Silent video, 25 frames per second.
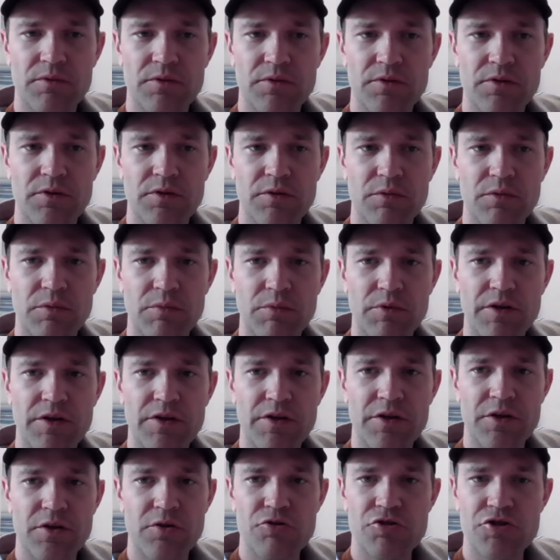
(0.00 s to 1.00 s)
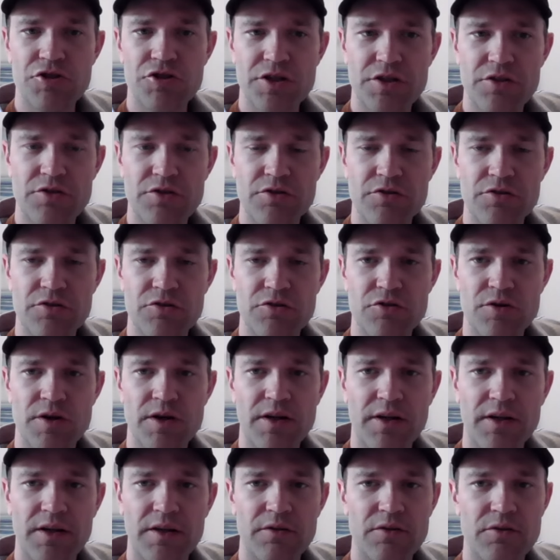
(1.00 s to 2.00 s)
you know, where we're in negotiations and
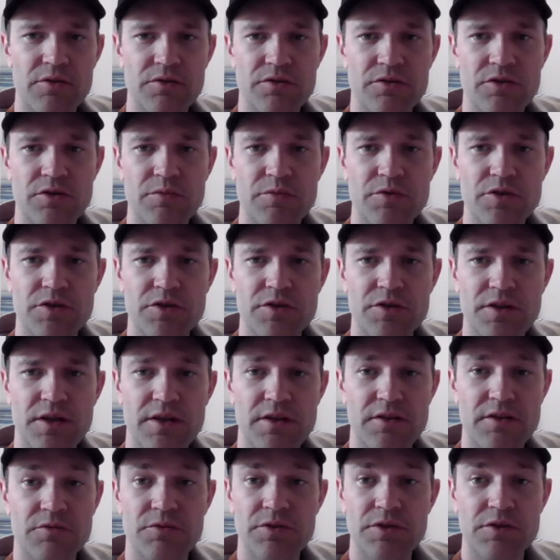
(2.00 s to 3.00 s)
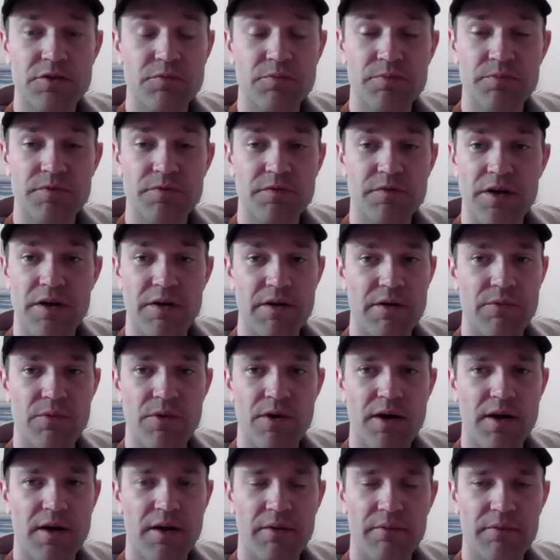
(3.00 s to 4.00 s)
trying to get those term sheets signed is, is very
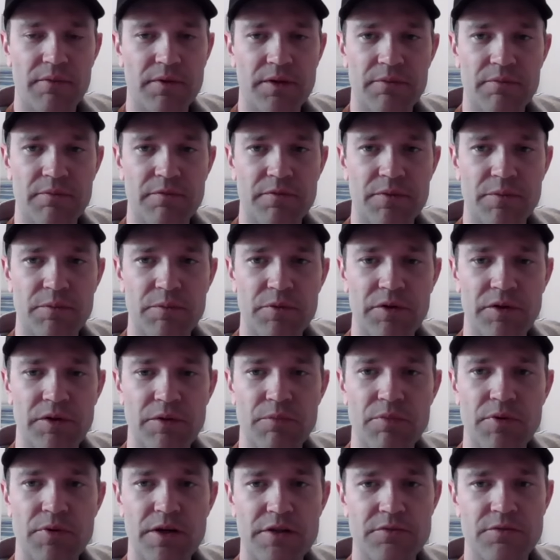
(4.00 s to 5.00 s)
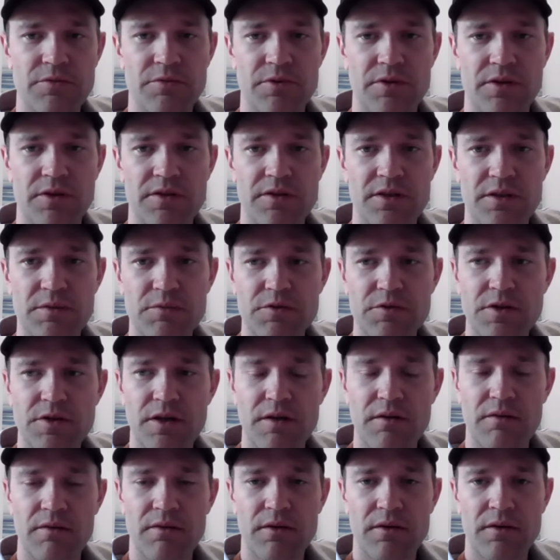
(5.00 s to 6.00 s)
wide. And you know, I'm really impressed with what the team's
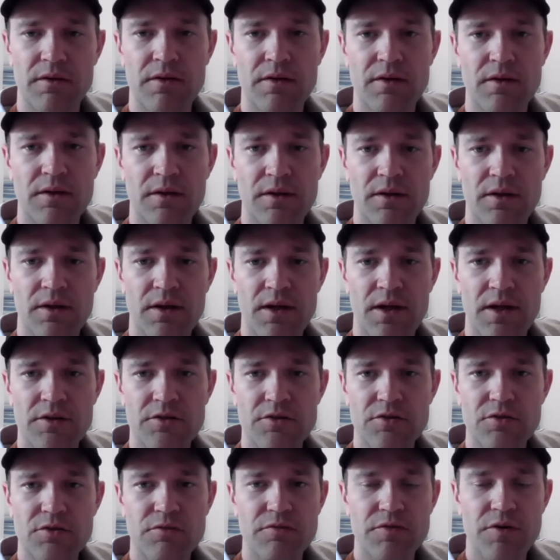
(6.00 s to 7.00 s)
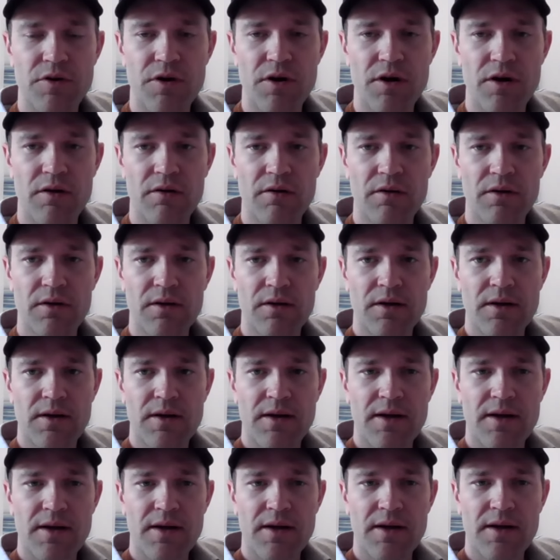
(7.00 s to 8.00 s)
done uh, so far.
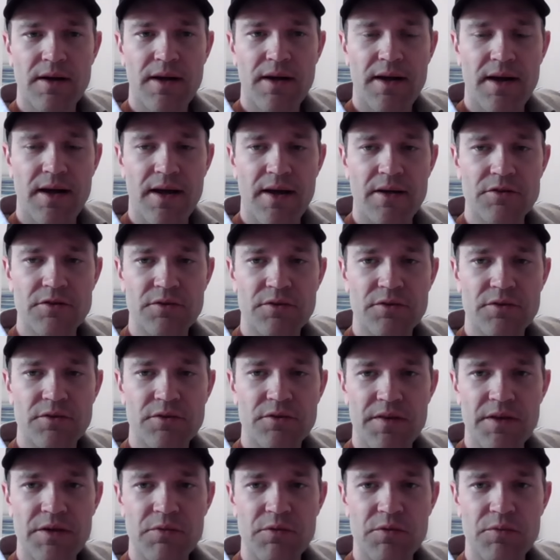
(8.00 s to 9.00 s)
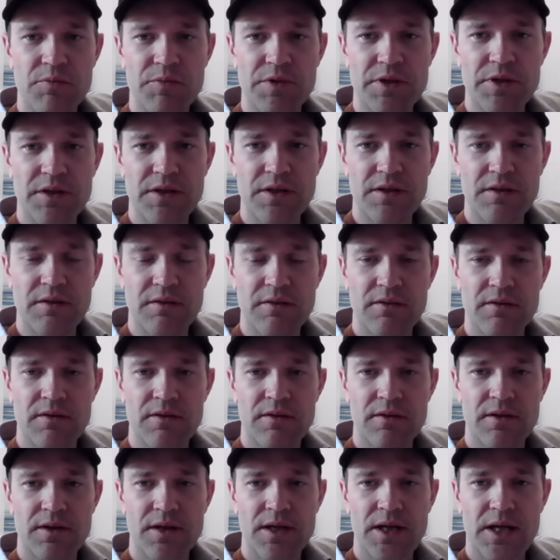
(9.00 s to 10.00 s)
Uh, so I think we'll I think we'll be
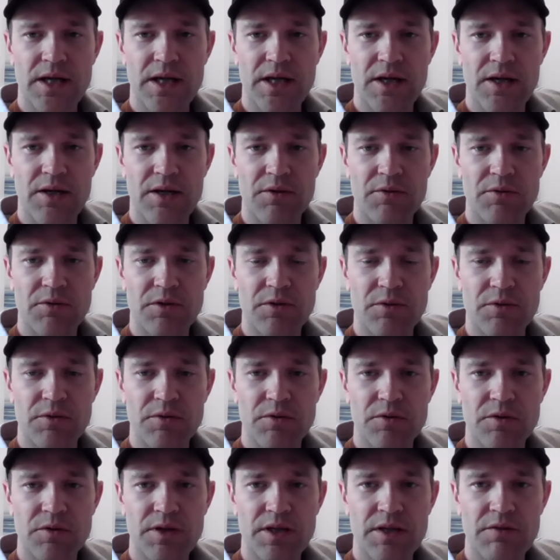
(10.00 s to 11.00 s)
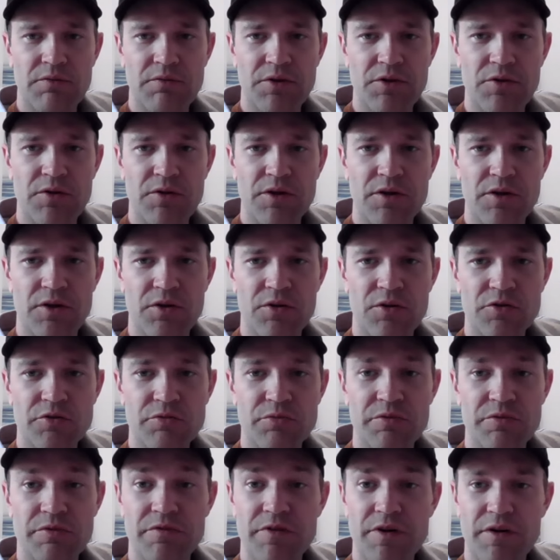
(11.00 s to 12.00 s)
uh, you know if we don't hit our goals,
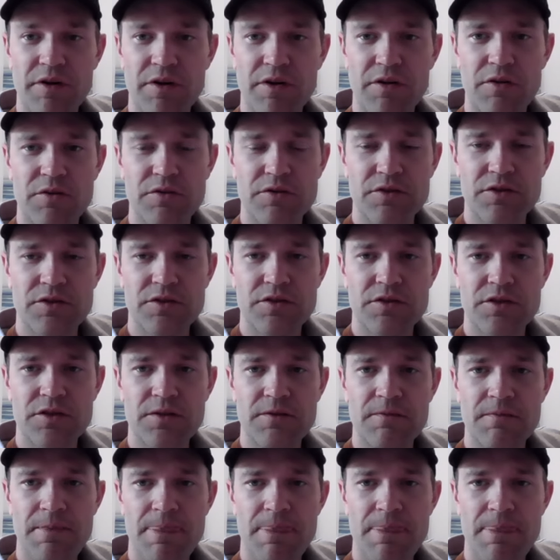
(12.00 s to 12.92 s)
we'll be very close this year.